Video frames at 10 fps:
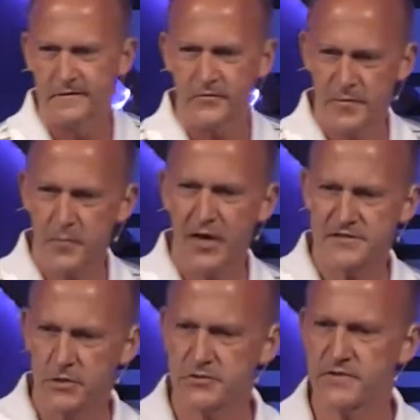Remember, I
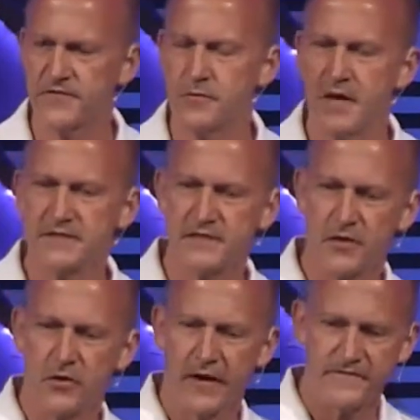told you a few months
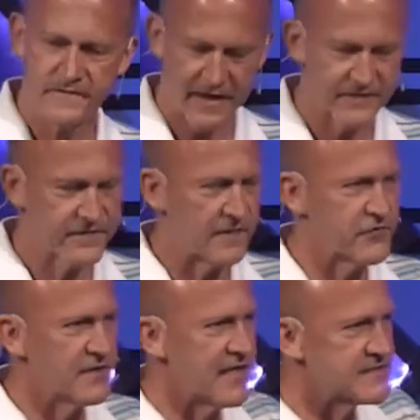ago, I've, I've, I've
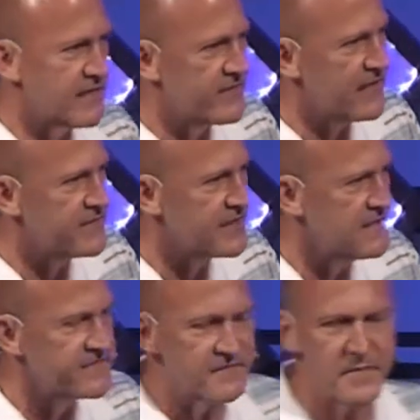realized I've got the
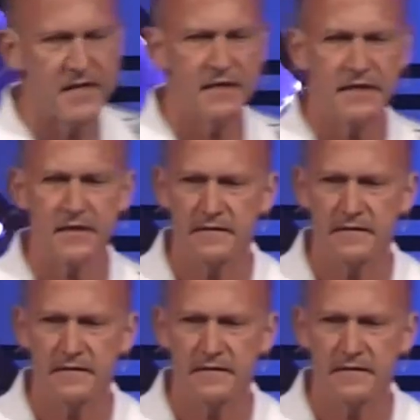gift of meddling.